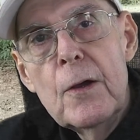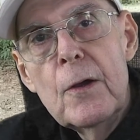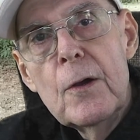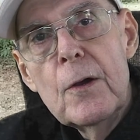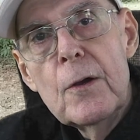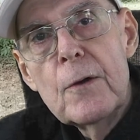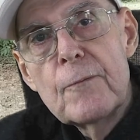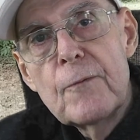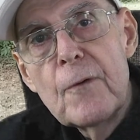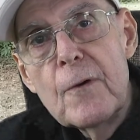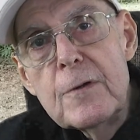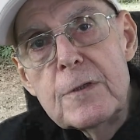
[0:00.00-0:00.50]

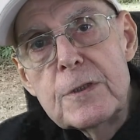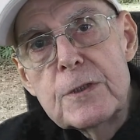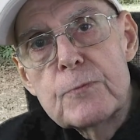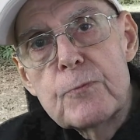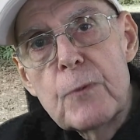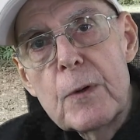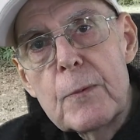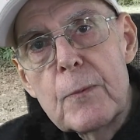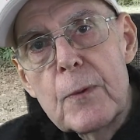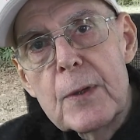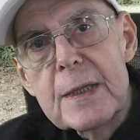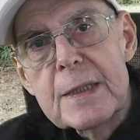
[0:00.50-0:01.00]
First,
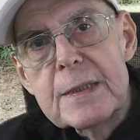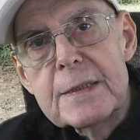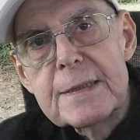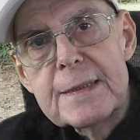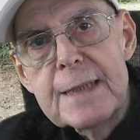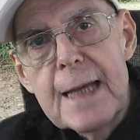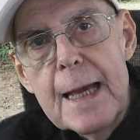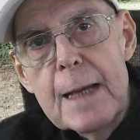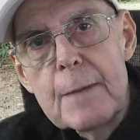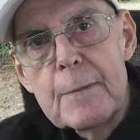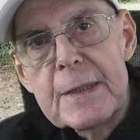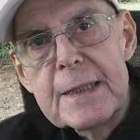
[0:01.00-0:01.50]
we will
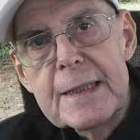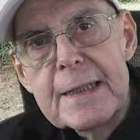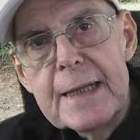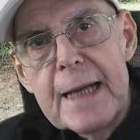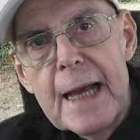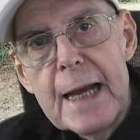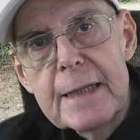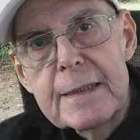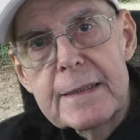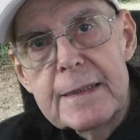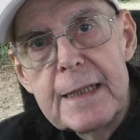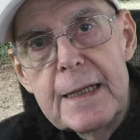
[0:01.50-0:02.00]
examine the
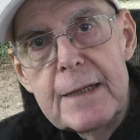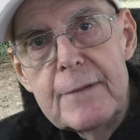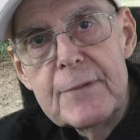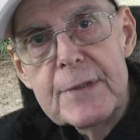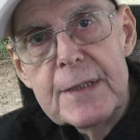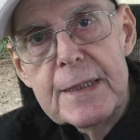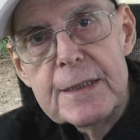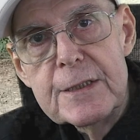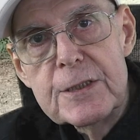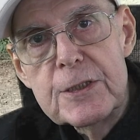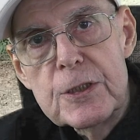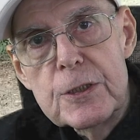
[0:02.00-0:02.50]

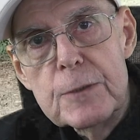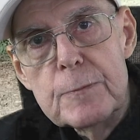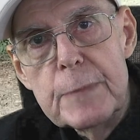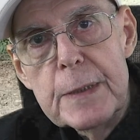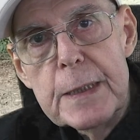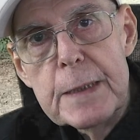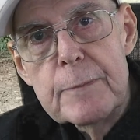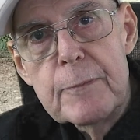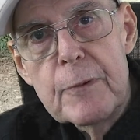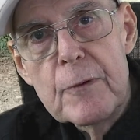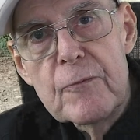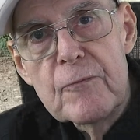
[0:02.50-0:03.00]
activities to
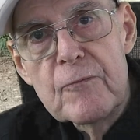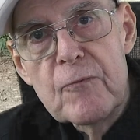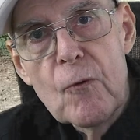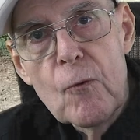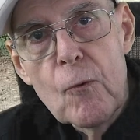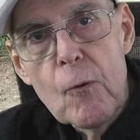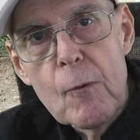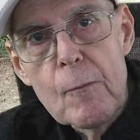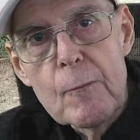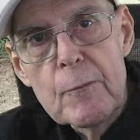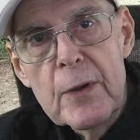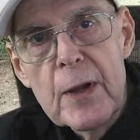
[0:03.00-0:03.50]
be
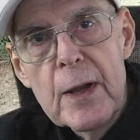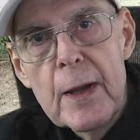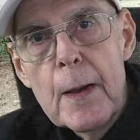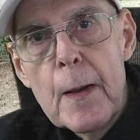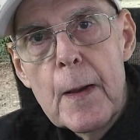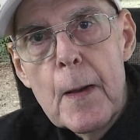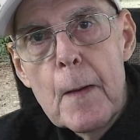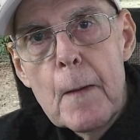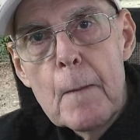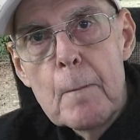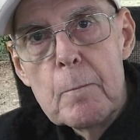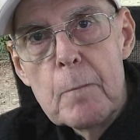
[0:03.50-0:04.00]
performed
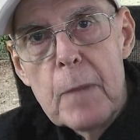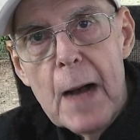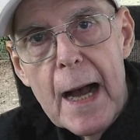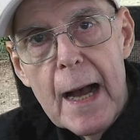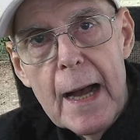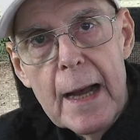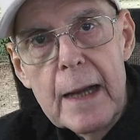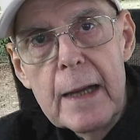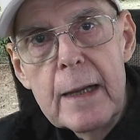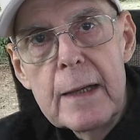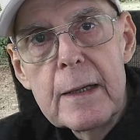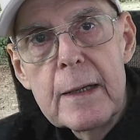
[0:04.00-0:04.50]

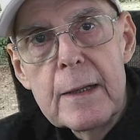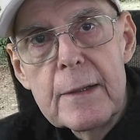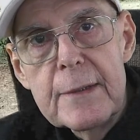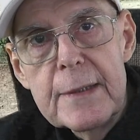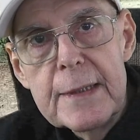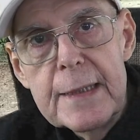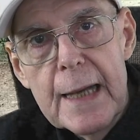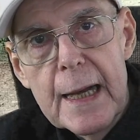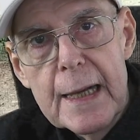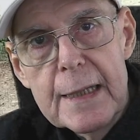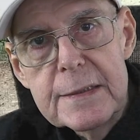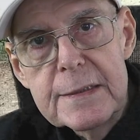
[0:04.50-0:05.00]
by
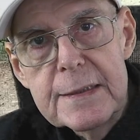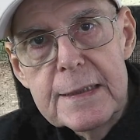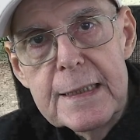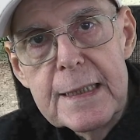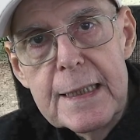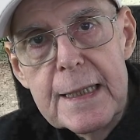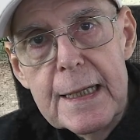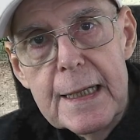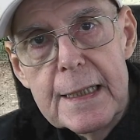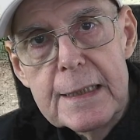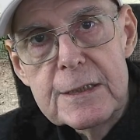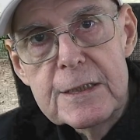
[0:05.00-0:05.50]
the
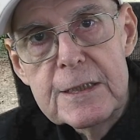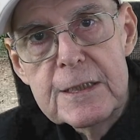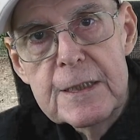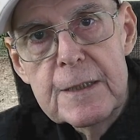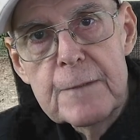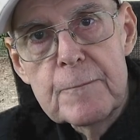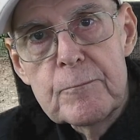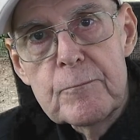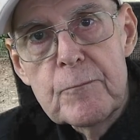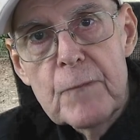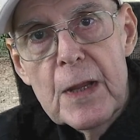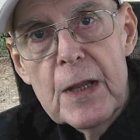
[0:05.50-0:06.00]
ICS.
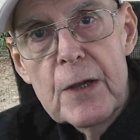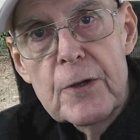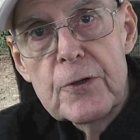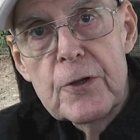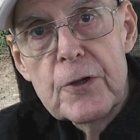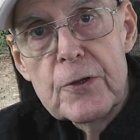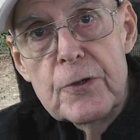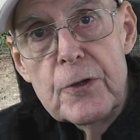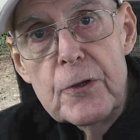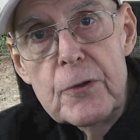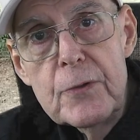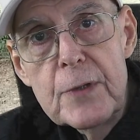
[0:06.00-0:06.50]
To
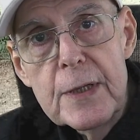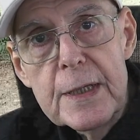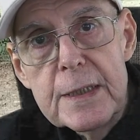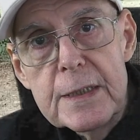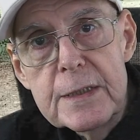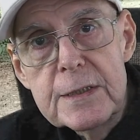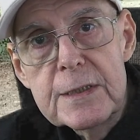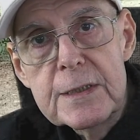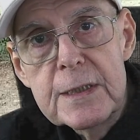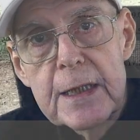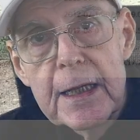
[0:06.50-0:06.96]
do this,